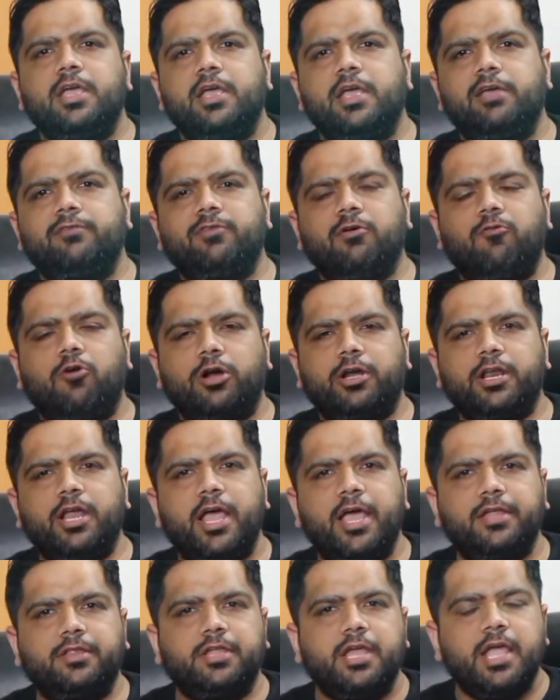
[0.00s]
if the water
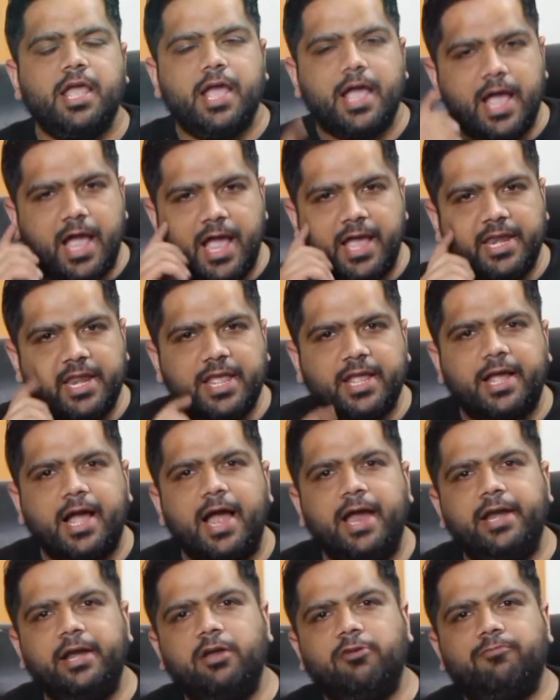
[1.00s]
has any
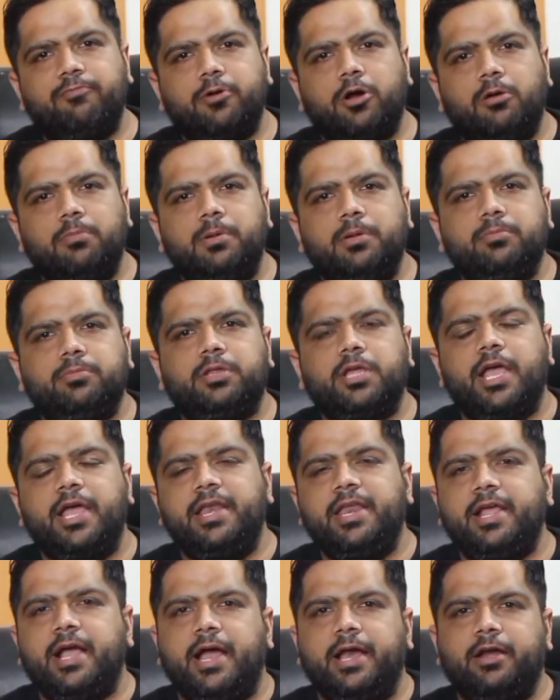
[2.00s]
kind of problems
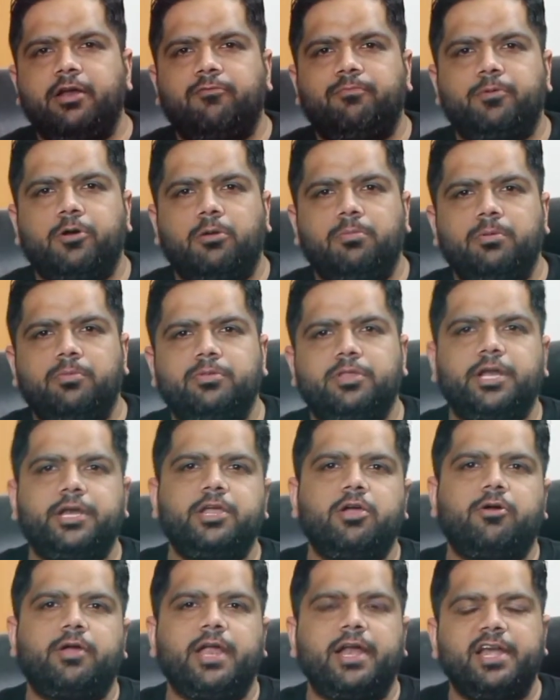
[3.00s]
that
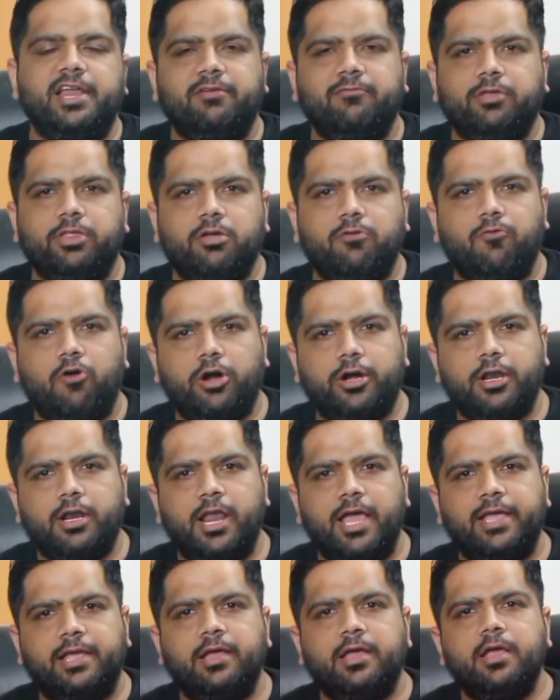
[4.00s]
you're getting with your water,
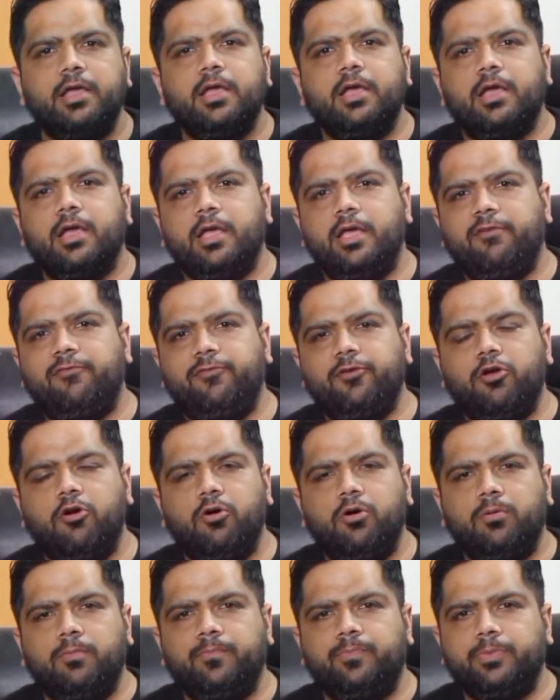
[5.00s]
like if
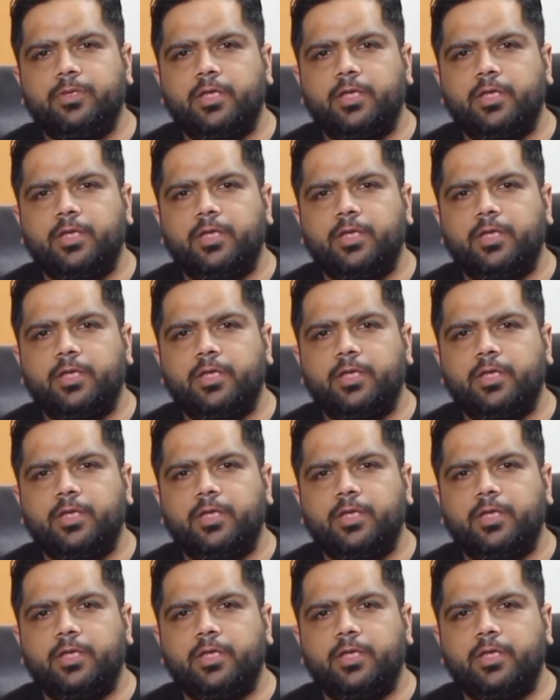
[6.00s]
your